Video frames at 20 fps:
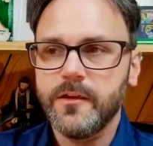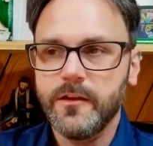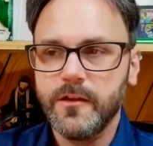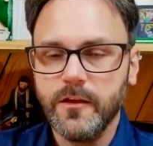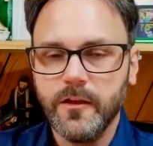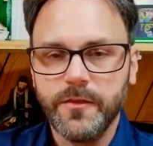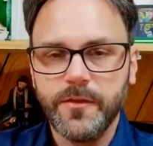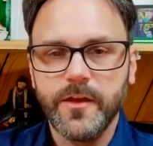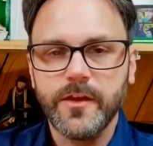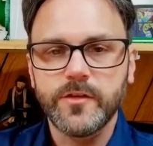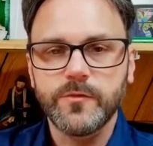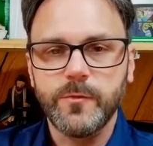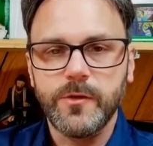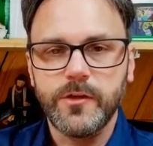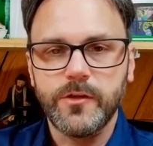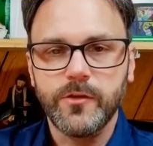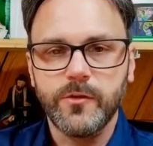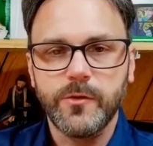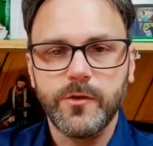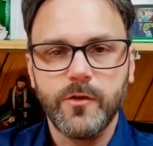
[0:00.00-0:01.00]
the little things we
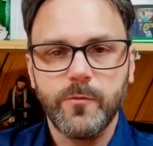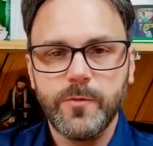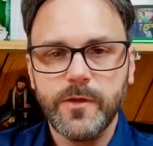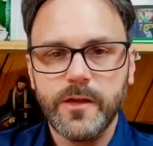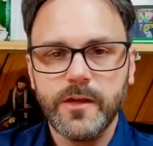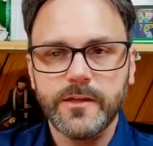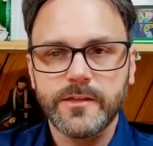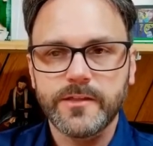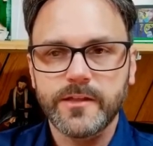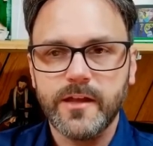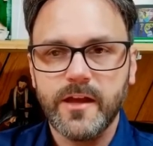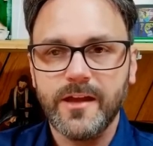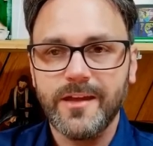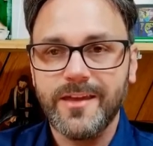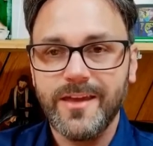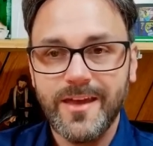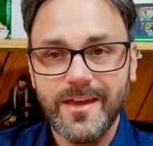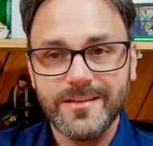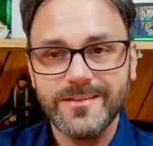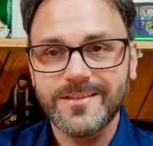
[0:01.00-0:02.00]
do in obedience to God
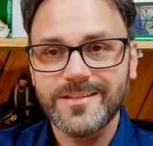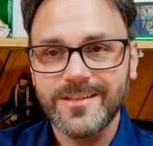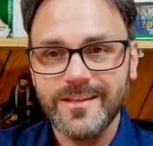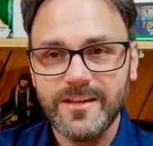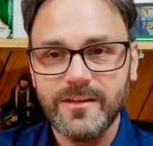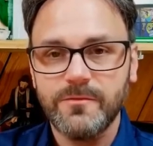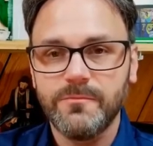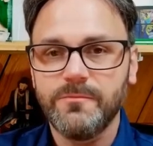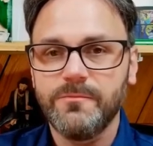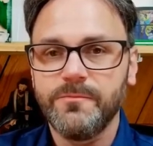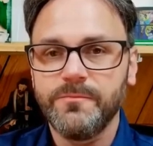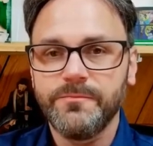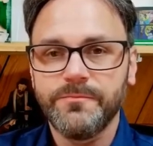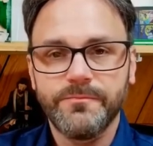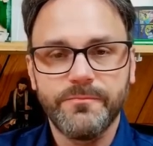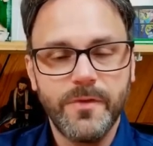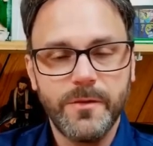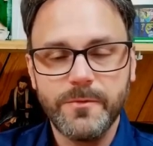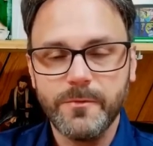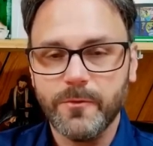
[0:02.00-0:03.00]
can seem,
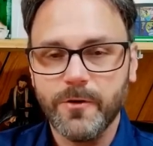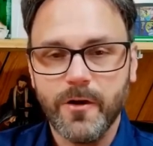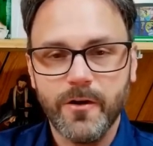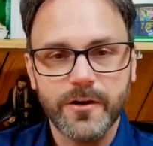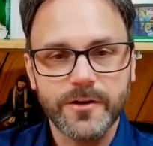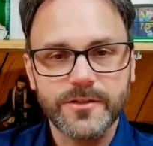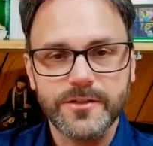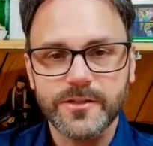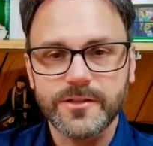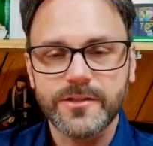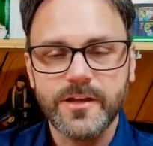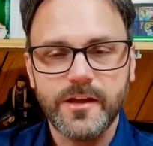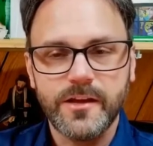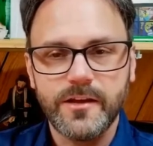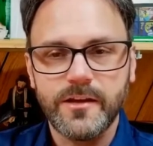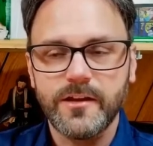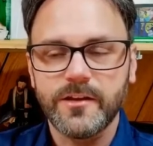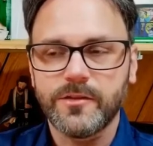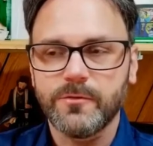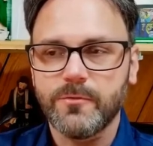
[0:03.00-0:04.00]
maybe our heart's just not
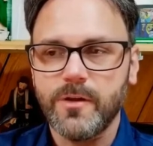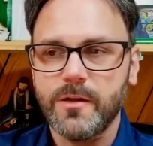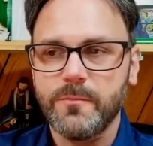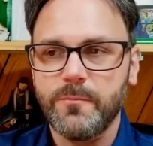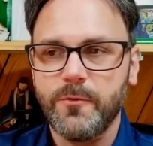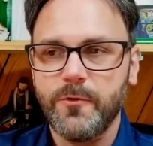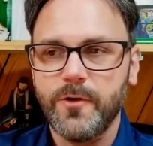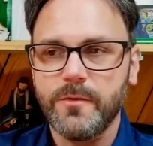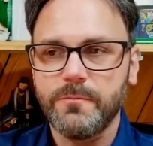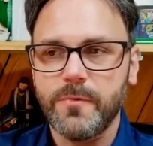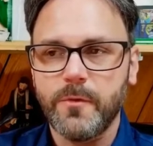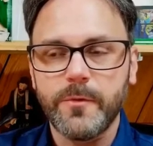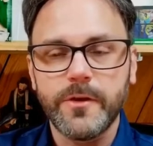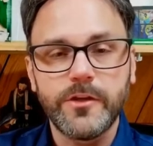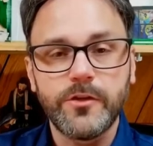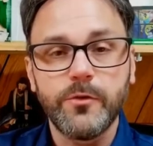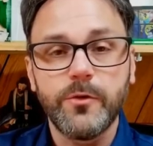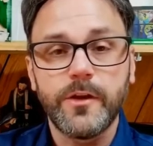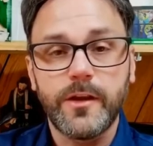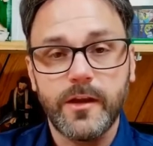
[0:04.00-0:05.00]
in it at the right point, but we
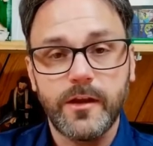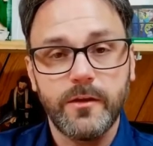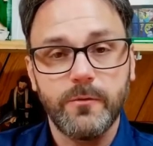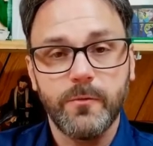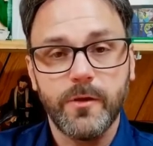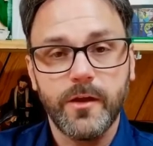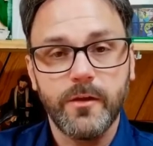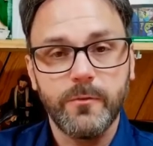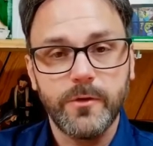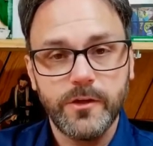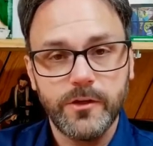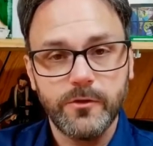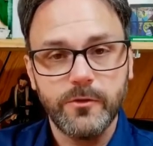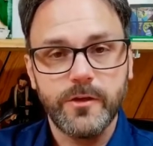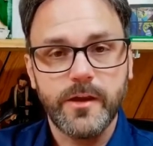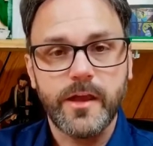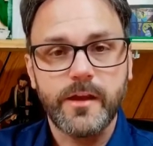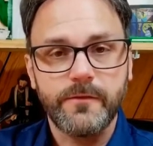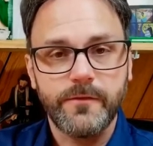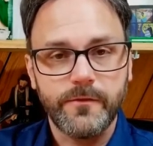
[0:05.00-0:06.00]
do it anyway. We do
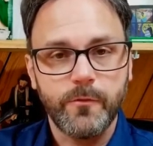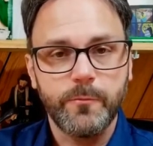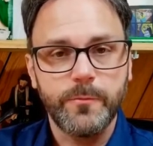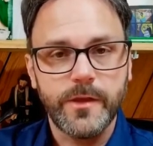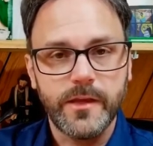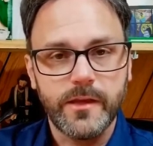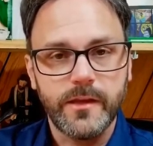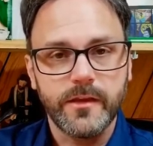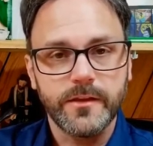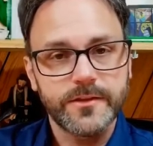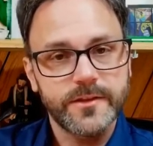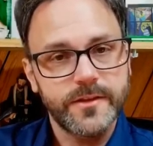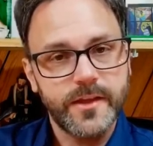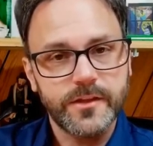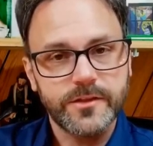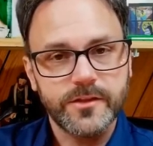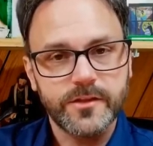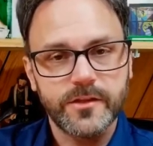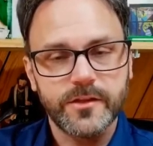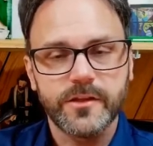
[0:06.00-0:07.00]
it out of obedience, and
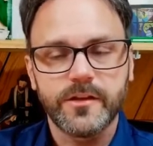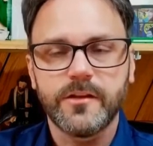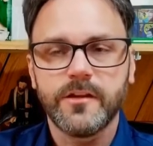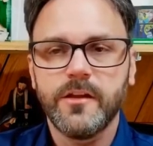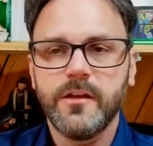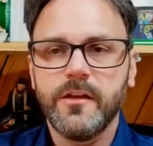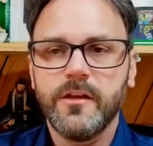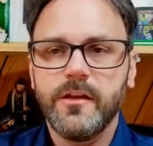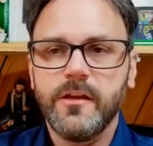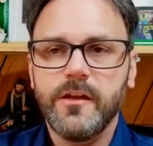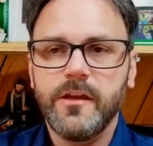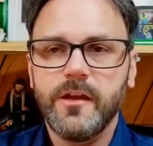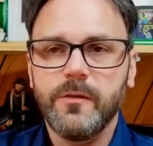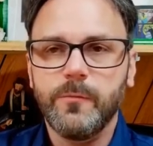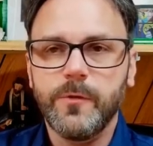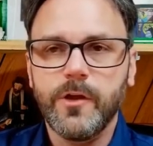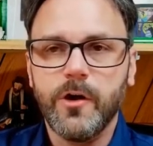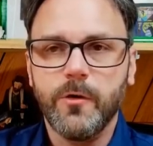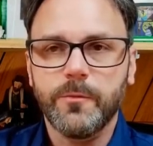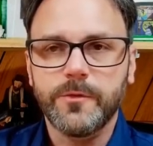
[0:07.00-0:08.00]
that's good.
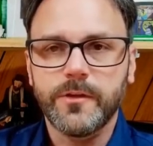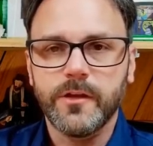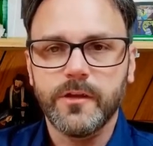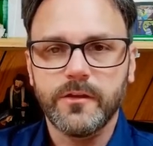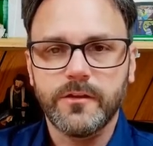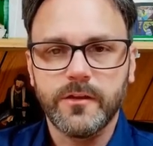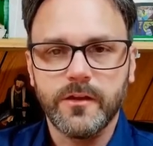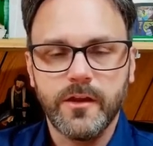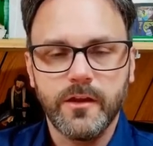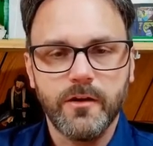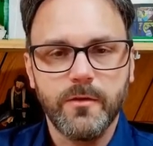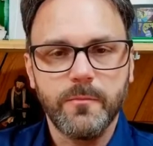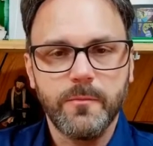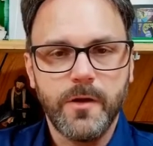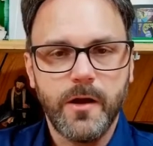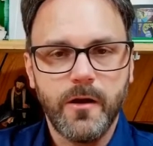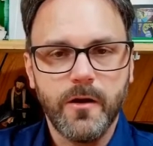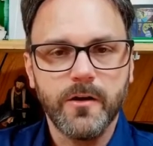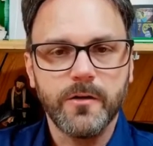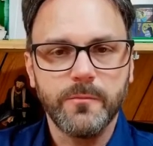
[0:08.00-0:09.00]
And we hope to get our
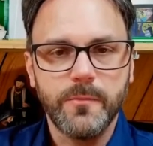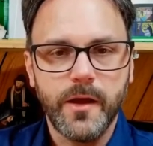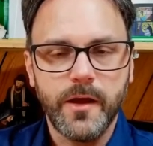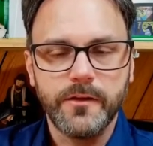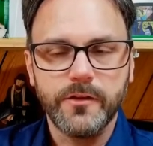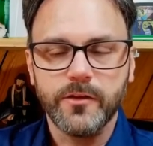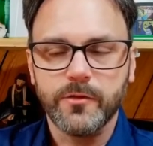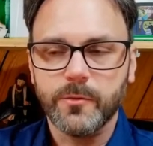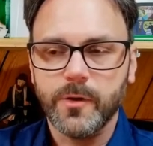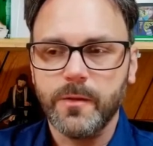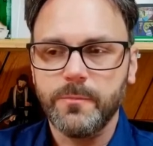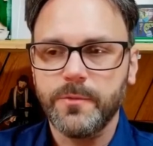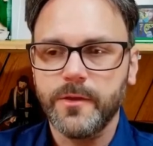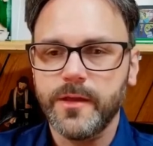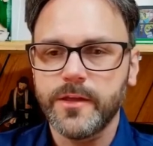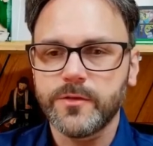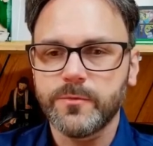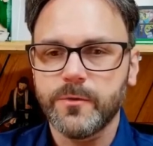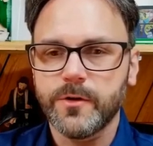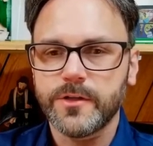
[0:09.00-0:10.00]
heart and mind in the right
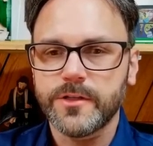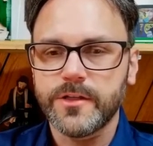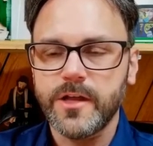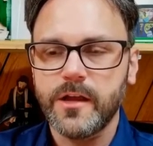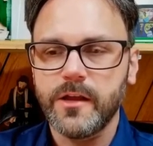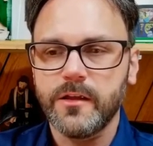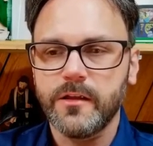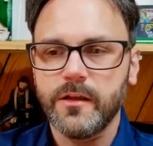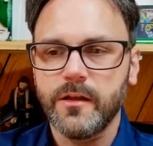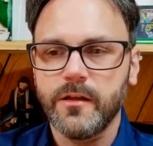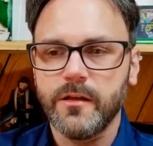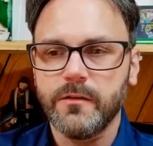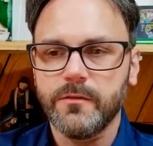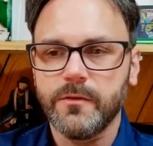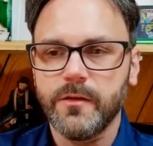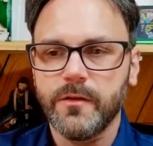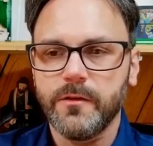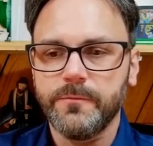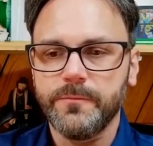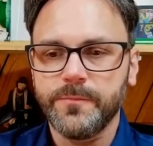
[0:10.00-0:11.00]
place where it's not
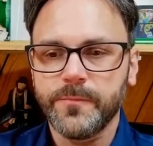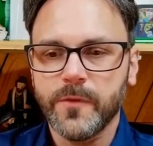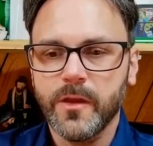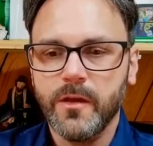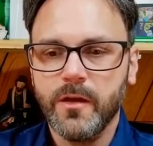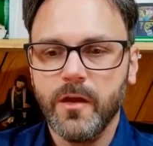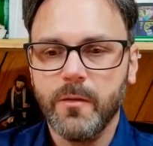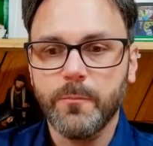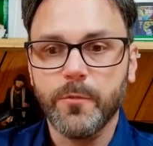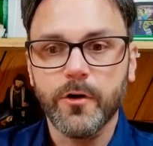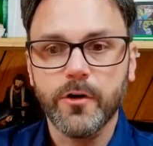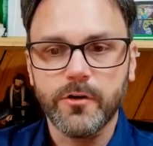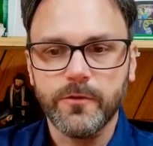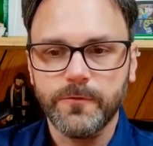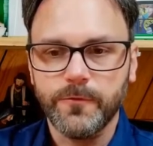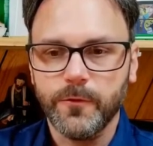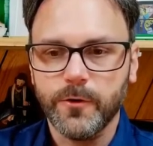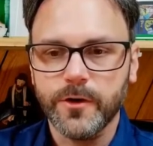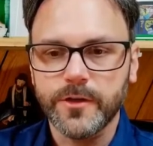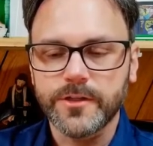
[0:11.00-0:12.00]
a
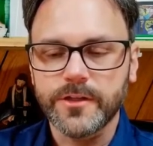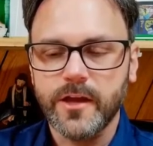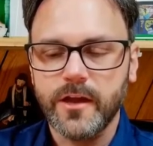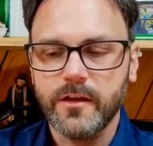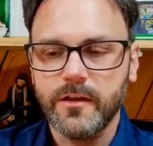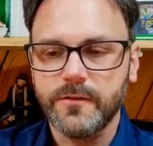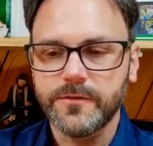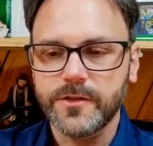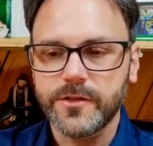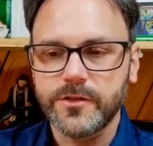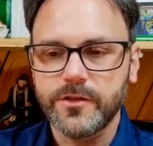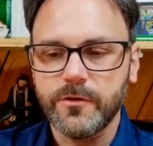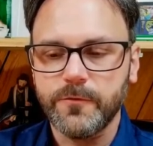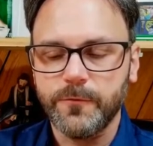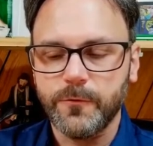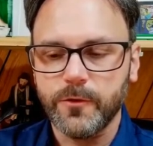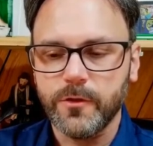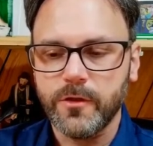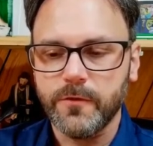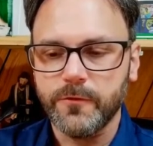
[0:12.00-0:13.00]
burden for us. God loves a
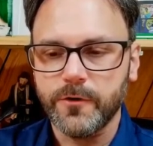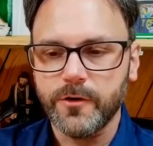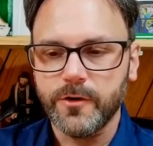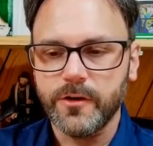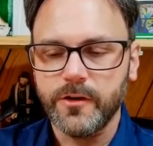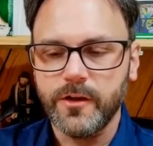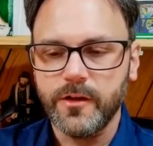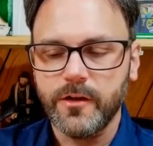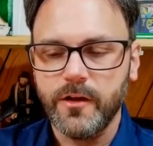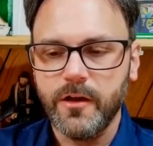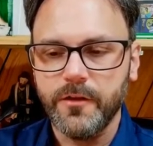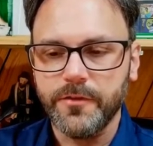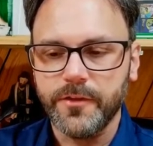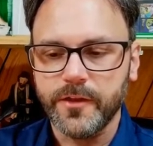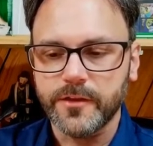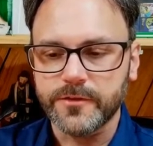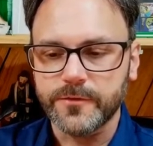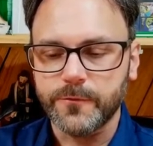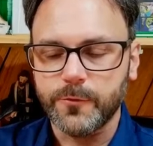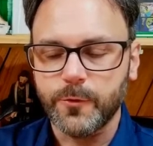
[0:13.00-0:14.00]
cheerful giver in all
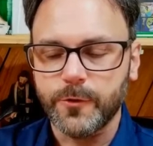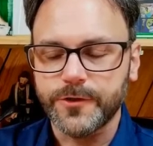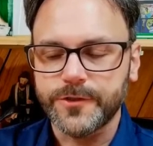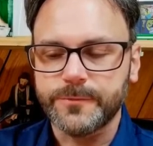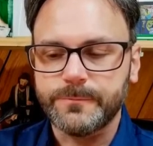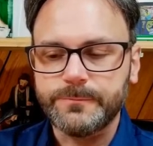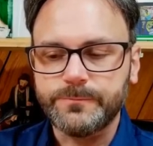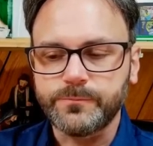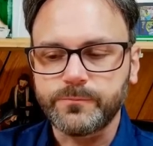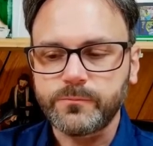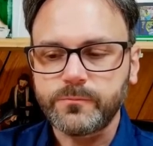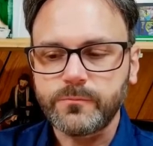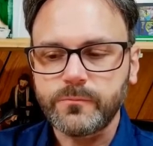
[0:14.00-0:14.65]
things, of course.